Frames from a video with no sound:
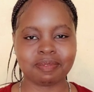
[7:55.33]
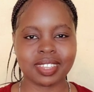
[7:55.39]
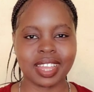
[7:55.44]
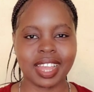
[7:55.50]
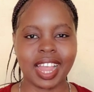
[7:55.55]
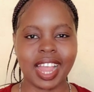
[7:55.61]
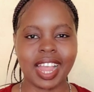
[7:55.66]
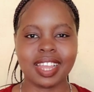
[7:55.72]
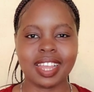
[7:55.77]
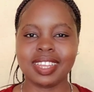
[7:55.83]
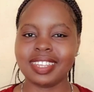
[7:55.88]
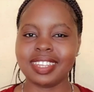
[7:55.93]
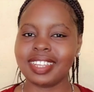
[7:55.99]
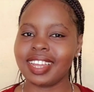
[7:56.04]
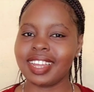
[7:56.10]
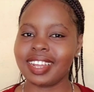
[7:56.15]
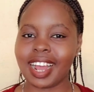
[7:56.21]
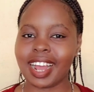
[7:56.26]

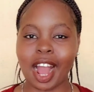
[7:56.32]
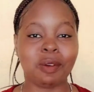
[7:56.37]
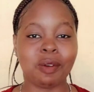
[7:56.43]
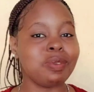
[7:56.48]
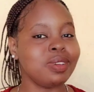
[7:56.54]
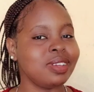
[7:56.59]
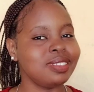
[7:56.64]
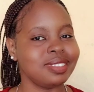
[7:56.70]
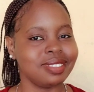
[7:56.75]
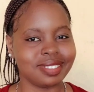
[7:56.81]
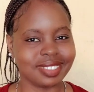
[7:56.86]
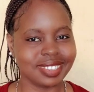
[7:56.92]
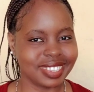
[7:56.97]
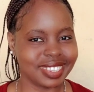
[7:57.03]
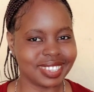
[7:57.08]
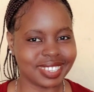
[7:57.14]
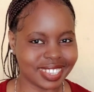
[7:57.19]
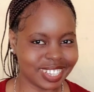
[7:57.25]
Are we
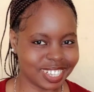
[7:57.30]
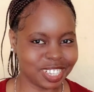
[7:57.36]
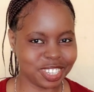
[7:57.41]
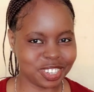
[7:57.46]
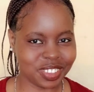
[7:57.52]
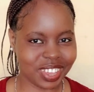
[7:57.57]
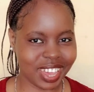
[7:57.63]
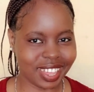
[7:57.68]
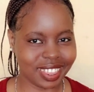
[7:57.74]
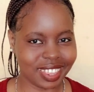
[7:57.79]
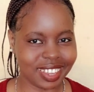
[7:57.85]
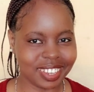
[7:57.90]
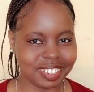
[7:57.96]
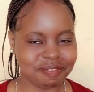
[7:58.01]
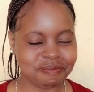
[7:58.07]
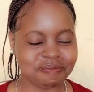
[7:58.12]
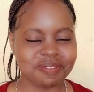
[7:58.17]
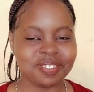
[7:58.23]
still together?
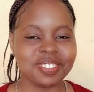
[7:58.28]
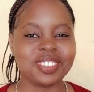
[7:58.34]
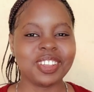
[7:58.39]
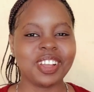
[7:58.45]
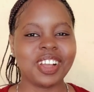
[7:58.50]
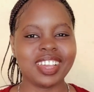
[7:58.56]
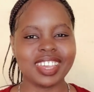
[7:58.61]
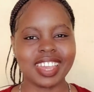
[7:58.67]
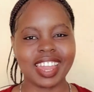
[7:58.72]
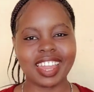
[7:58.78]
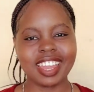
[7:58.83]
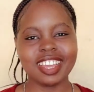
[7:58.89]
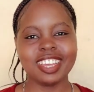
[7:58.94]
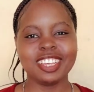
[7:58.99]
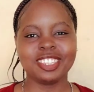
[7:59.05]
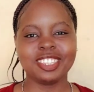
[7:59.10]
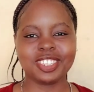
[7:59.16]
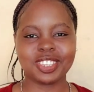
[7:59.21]
Okay,
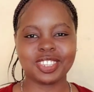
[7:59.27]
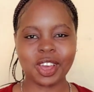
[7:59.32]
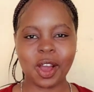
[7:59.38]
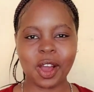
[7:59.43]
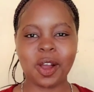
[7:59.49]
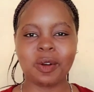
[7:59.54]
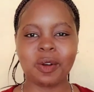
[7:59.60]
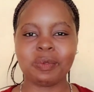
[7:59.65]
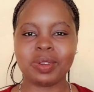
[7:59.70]
so we